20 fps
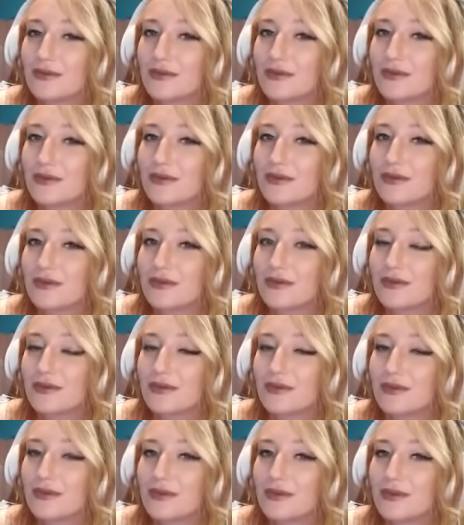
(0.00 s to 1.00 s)

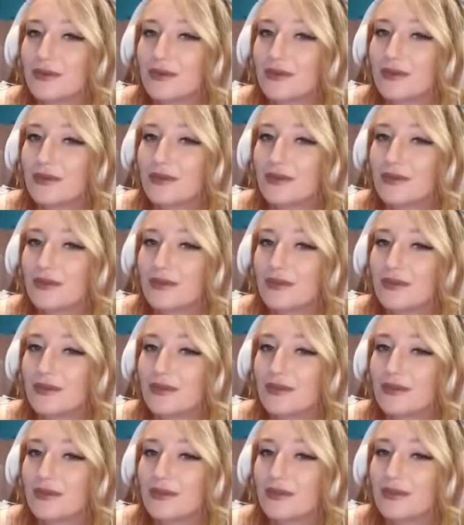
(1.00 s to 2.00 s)

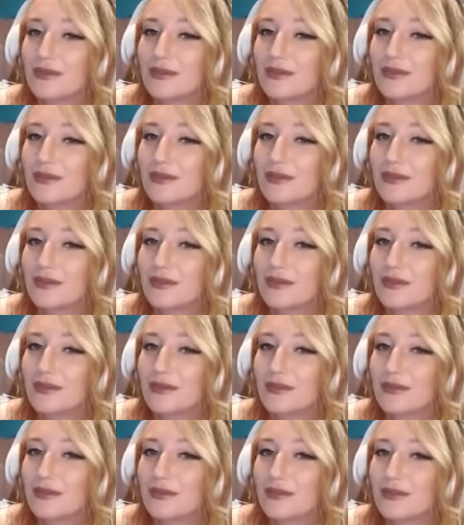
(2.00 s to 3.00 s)

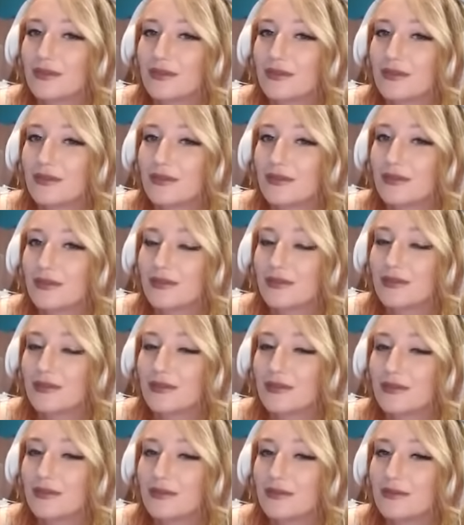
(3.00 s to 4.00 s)

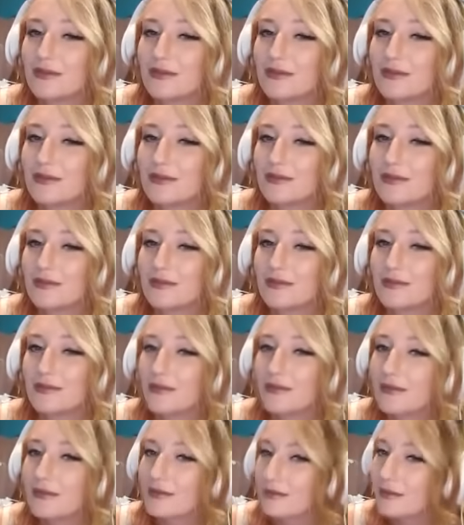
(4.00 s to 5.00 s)

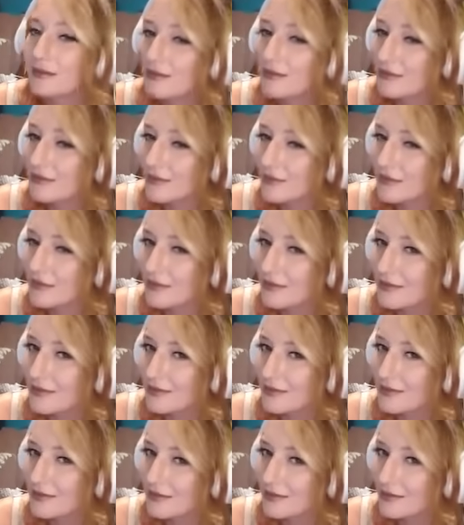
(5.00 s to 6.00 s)

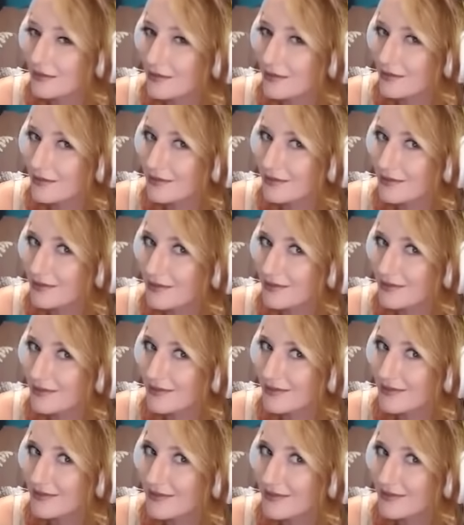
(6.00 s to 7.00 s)

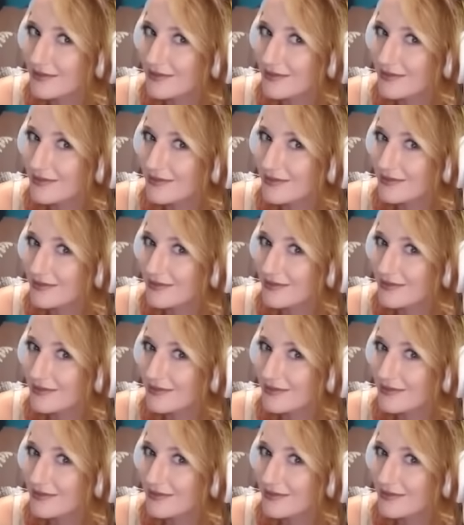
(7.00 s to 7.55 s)
This person isn't speaking.